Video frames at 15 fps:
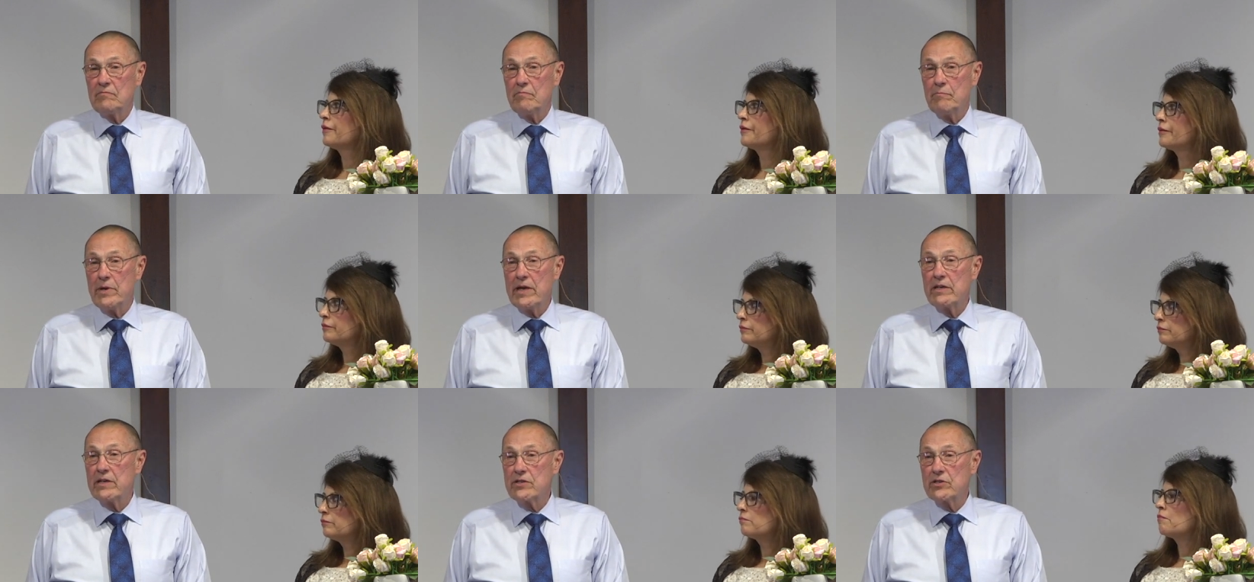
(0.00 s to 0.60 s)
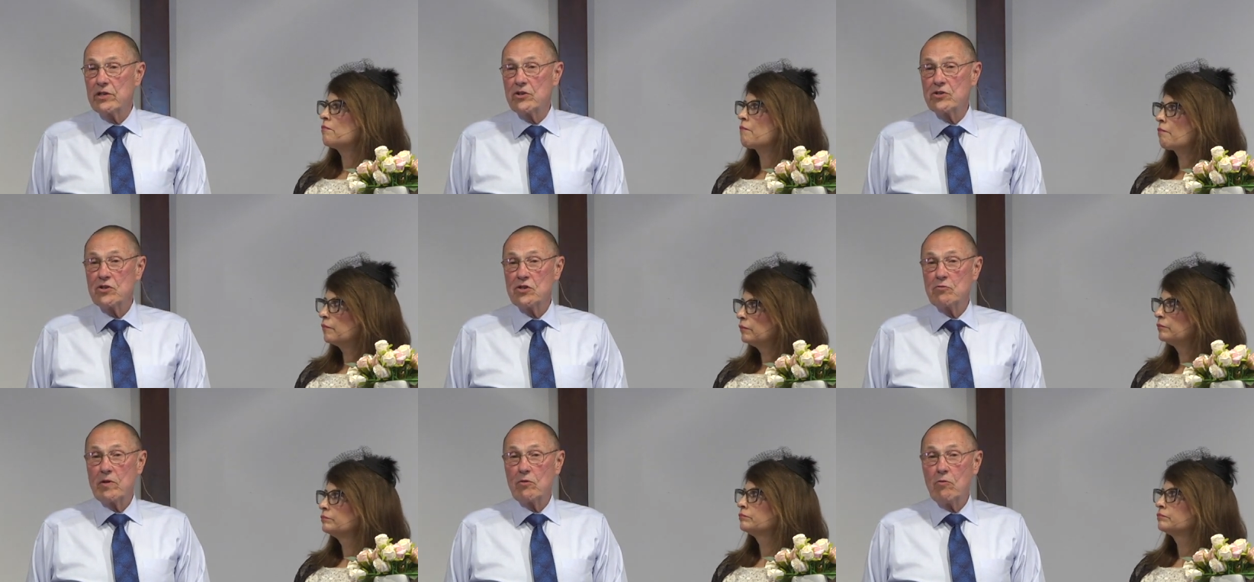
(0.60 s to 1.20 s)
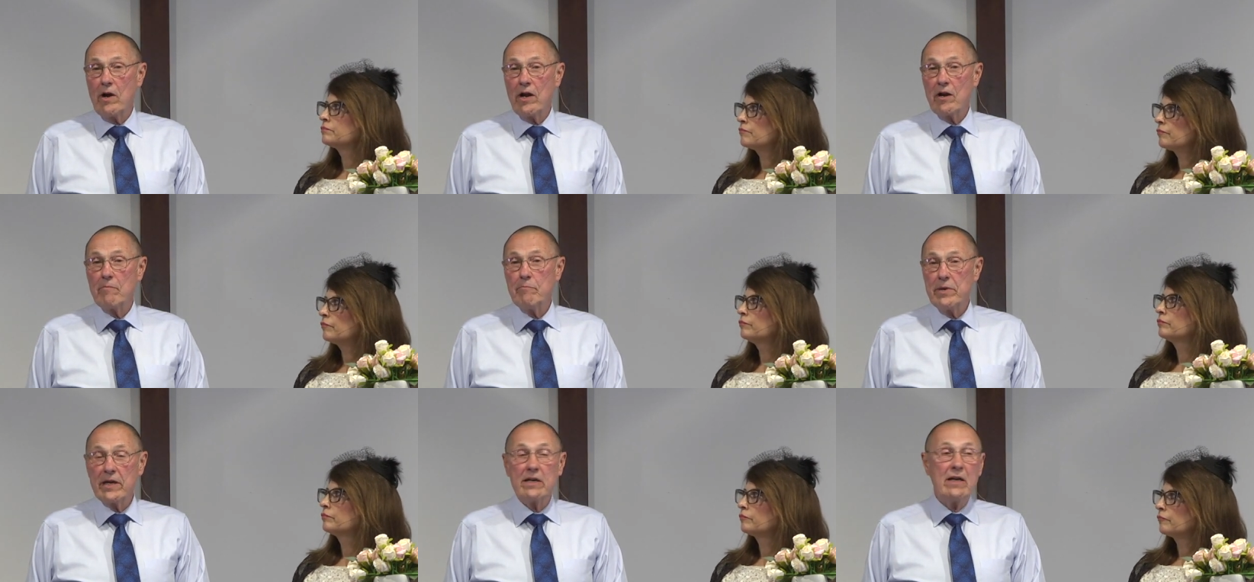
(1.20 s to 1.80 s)
Speaker 1: Big decisions require
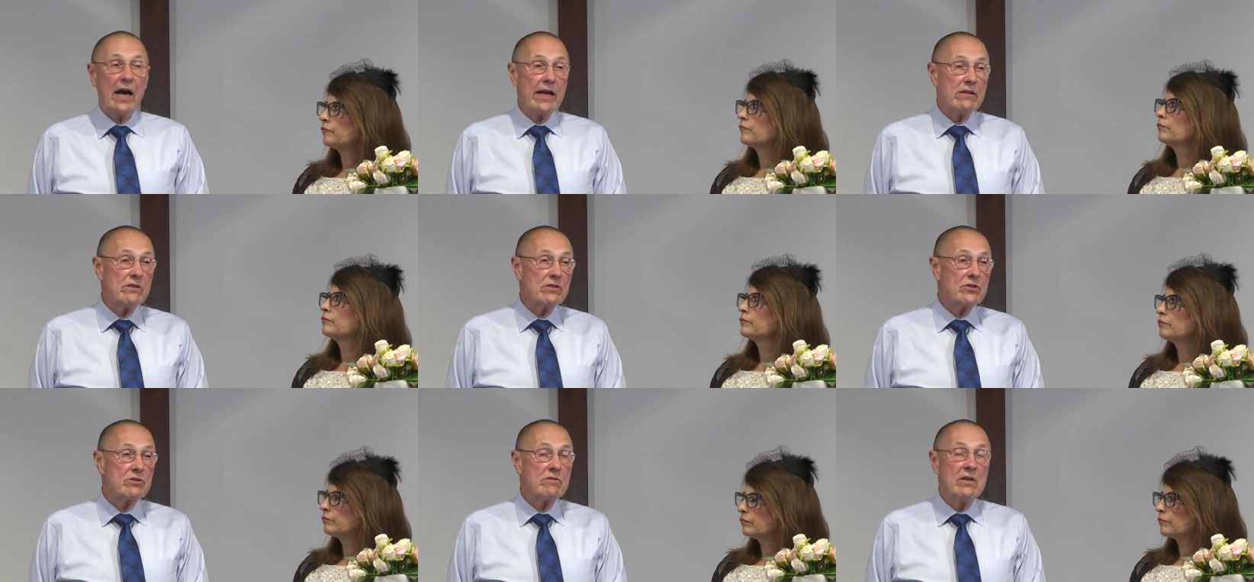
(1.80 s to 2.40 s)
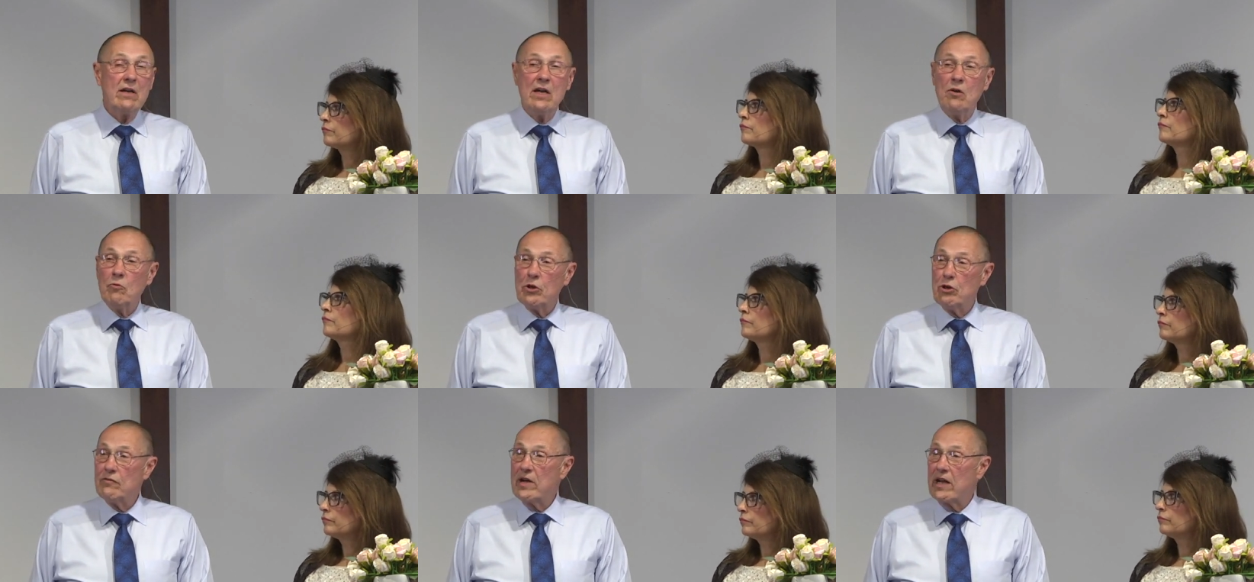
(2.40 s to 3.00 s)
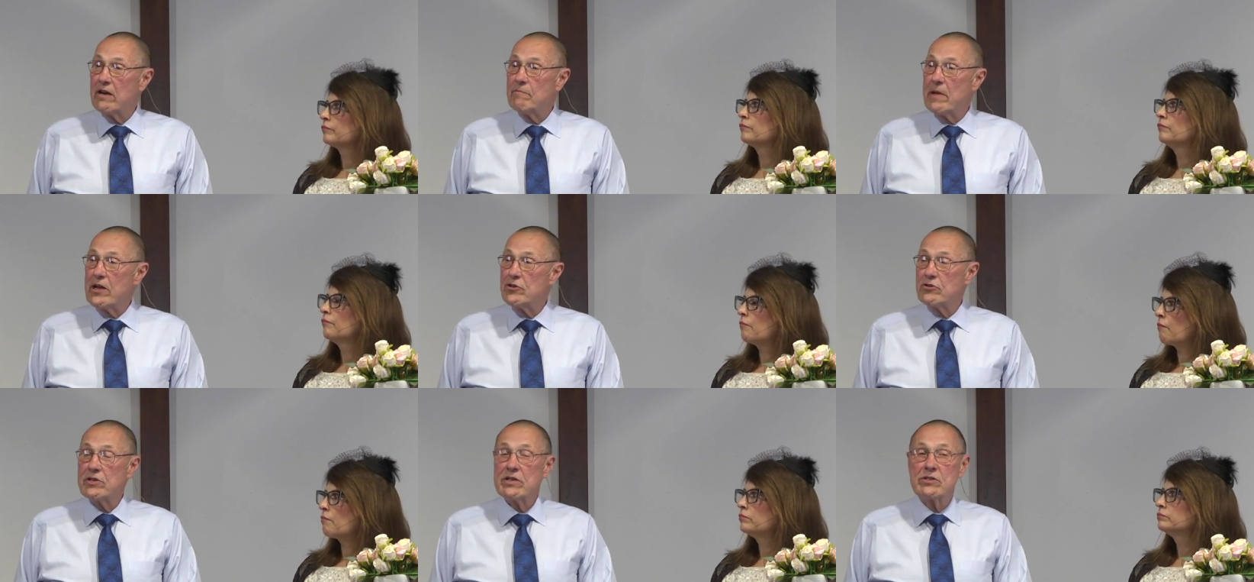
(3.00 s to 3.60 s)
big guidance. When you've got a
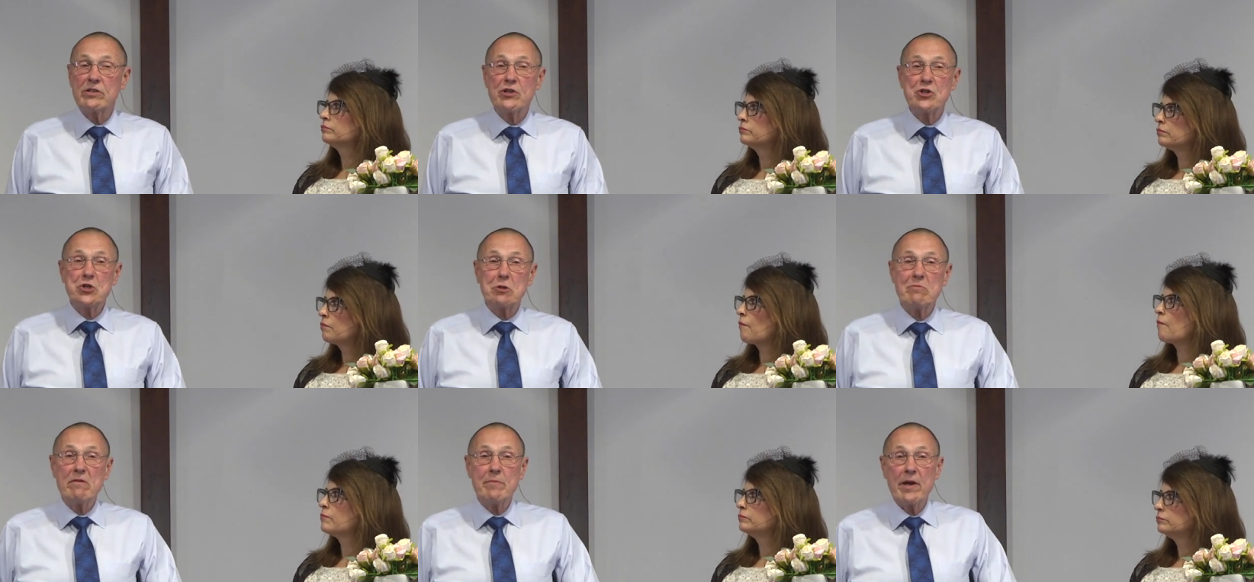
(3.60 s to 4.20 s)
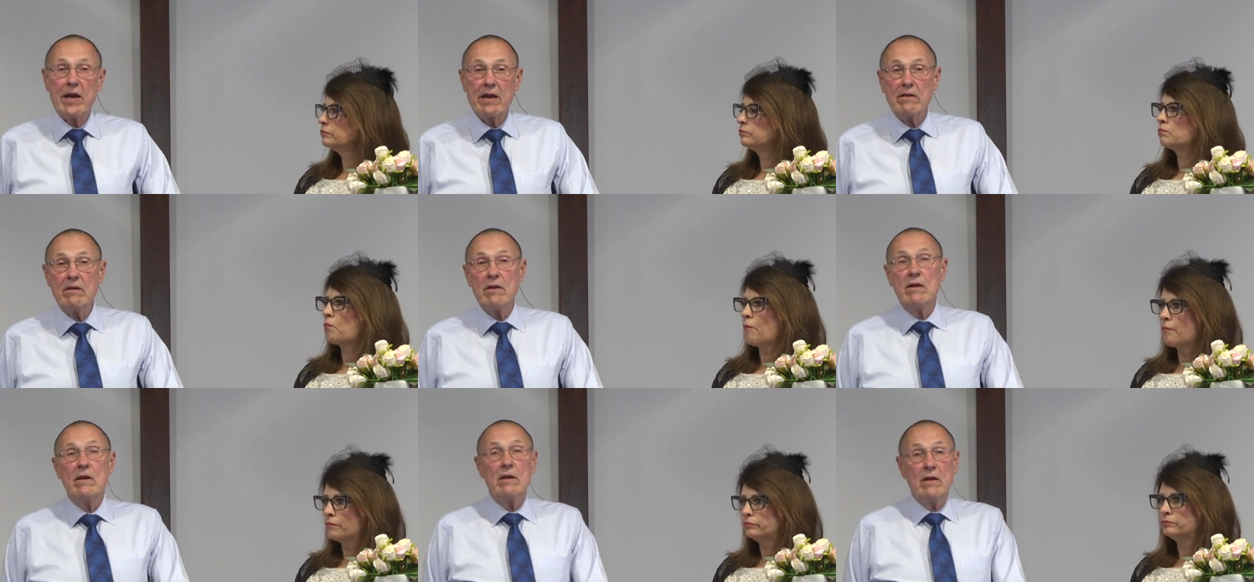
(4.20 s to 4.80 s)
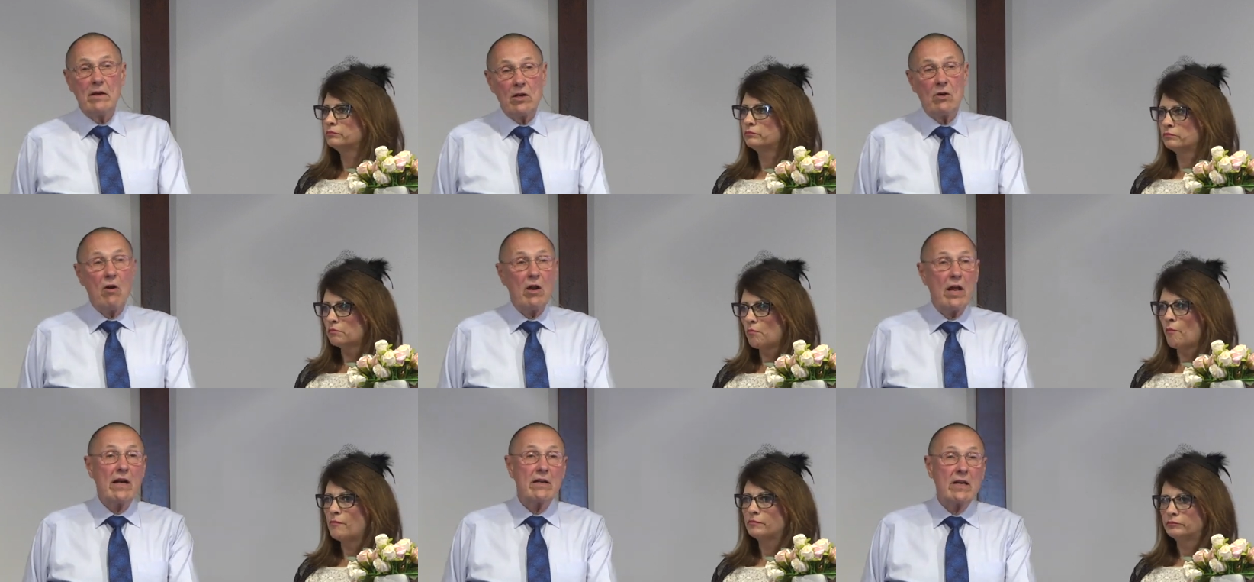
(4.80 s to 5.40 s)
major decision to be made,
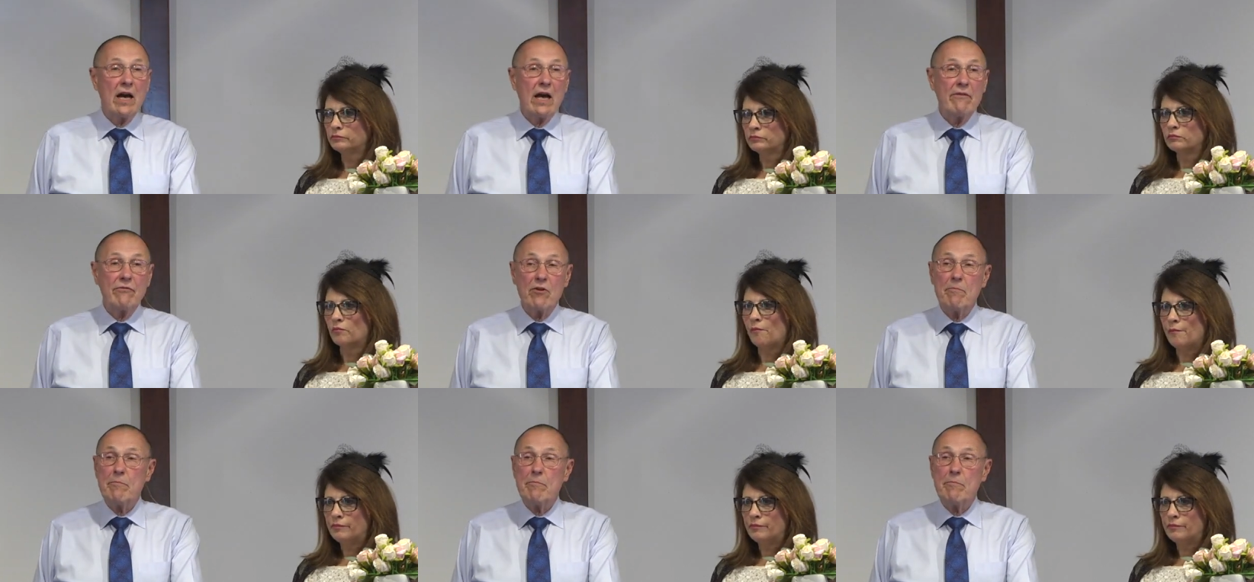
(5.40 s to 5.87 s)
call on God for